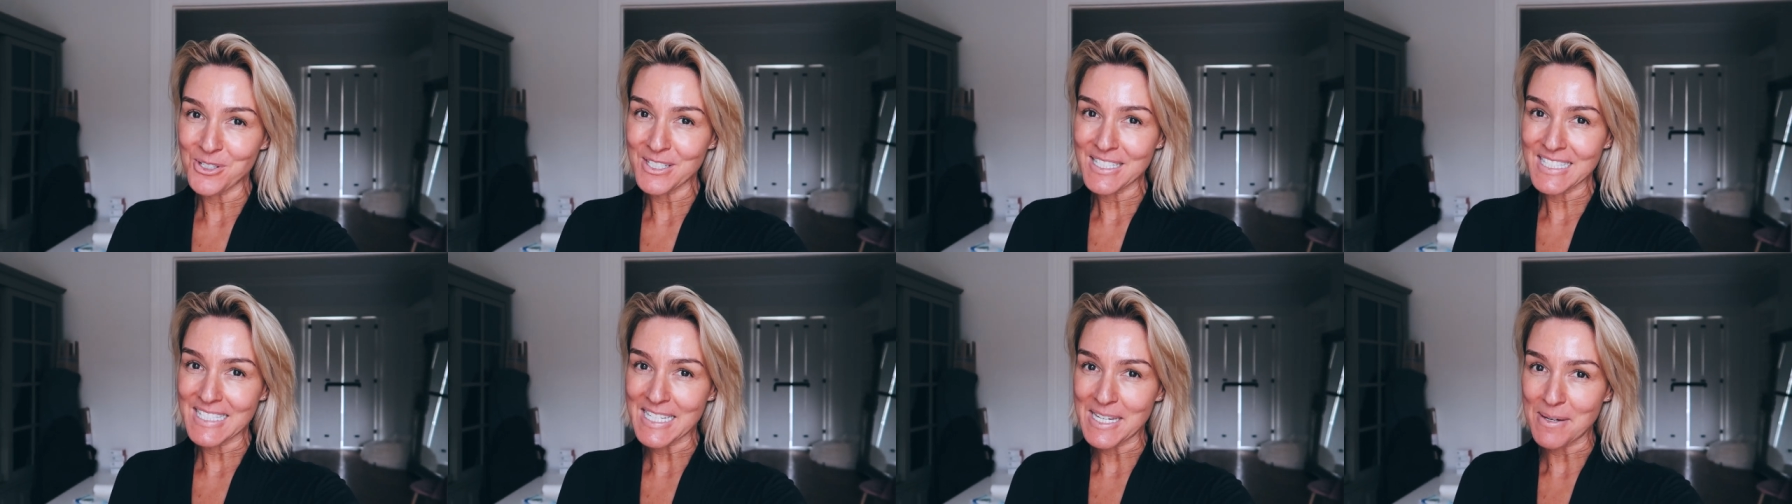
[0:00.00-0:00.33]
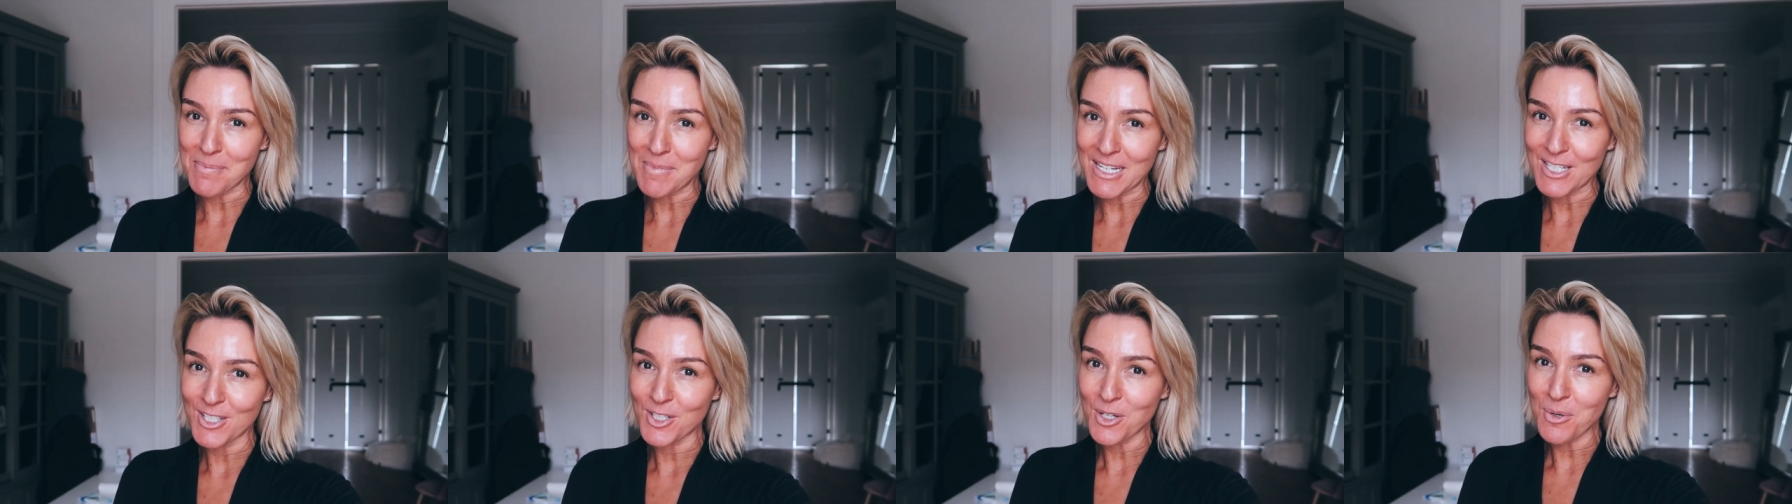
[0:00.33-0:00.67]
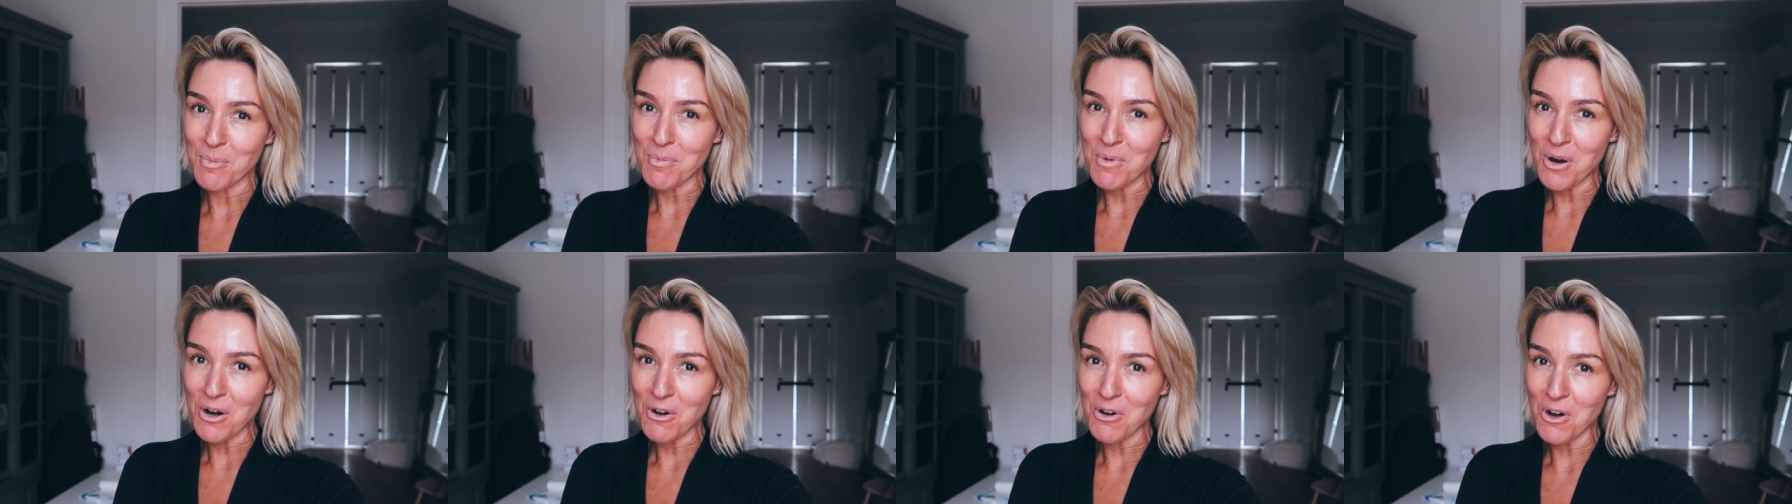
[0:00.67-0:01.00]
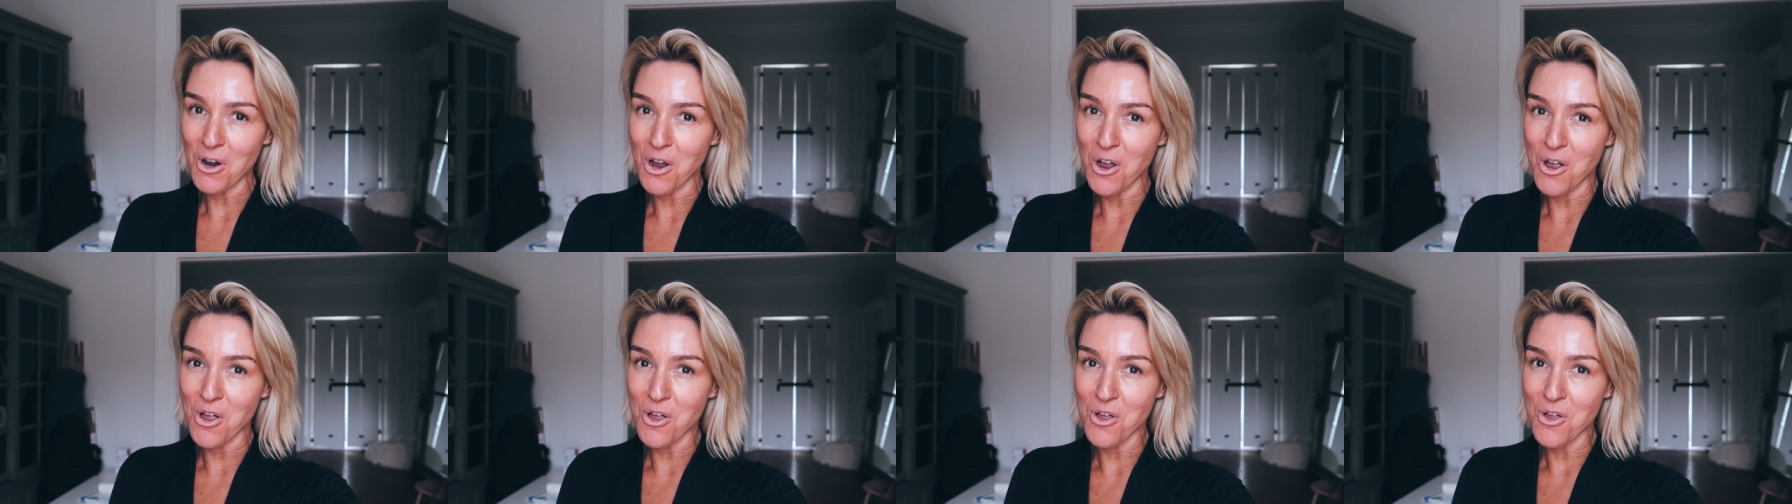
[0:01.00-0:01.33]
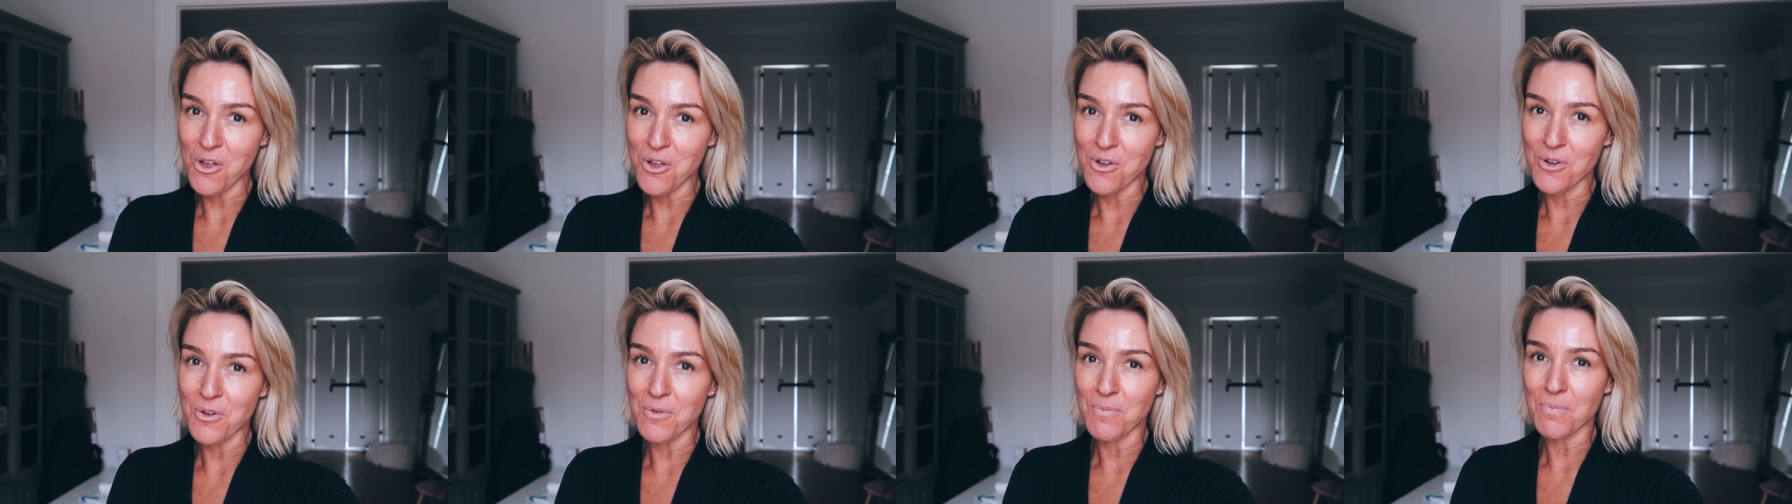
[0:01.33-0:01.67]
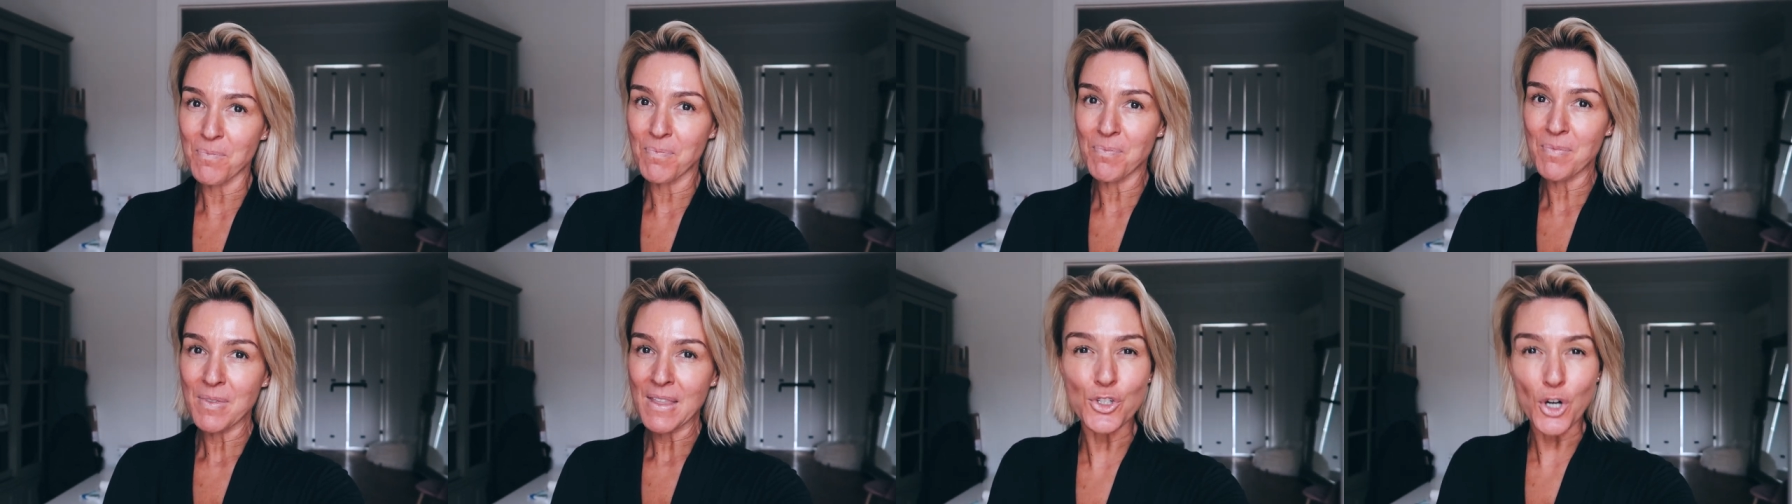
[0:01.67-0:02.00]
you see me
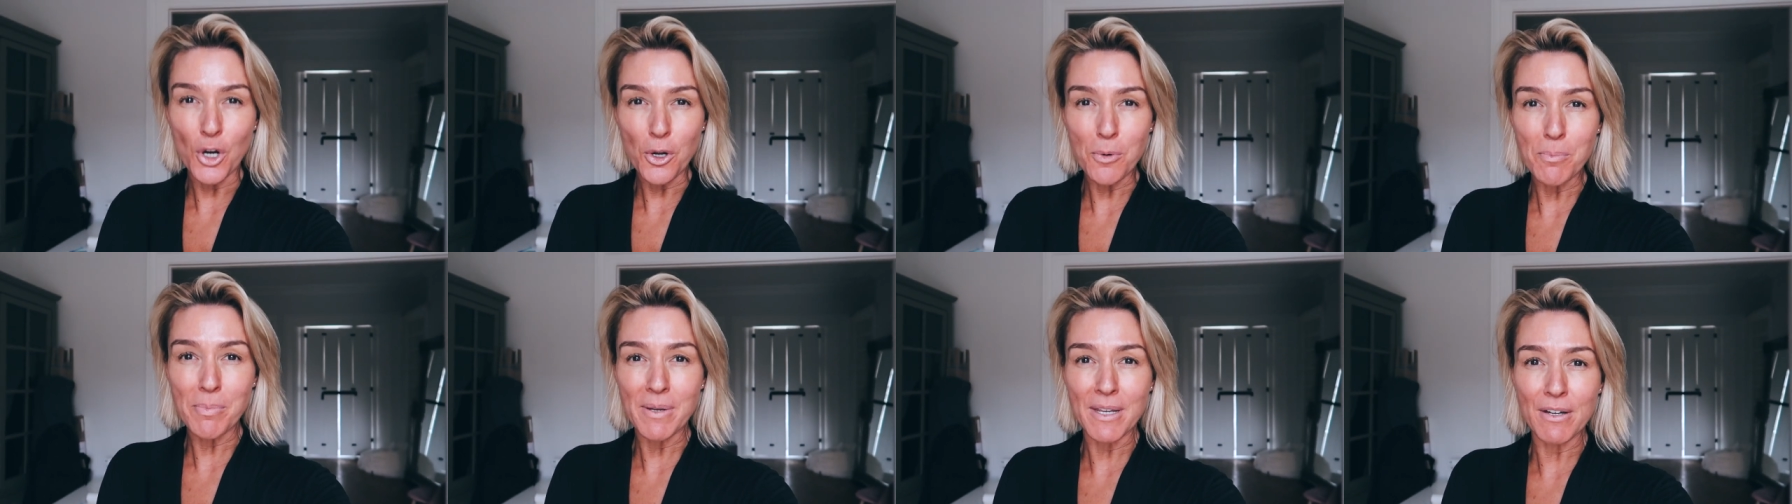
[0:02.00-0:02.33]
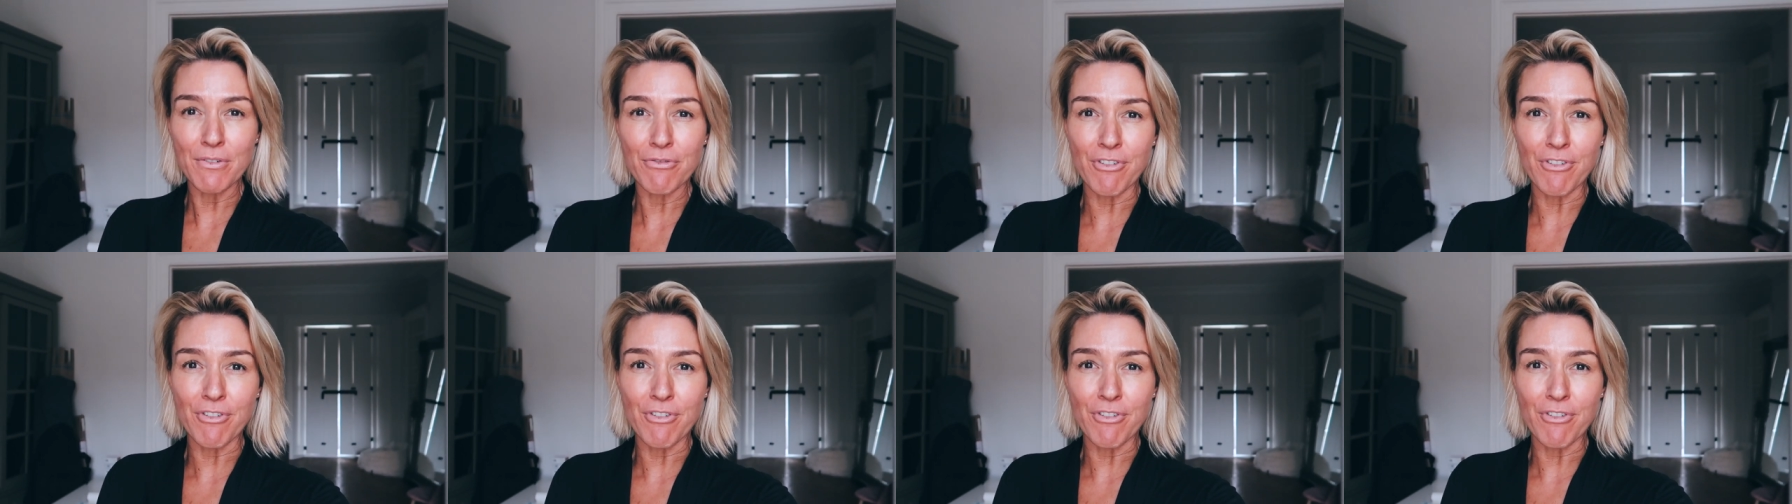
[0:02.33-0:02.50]
tomorrow. Don't be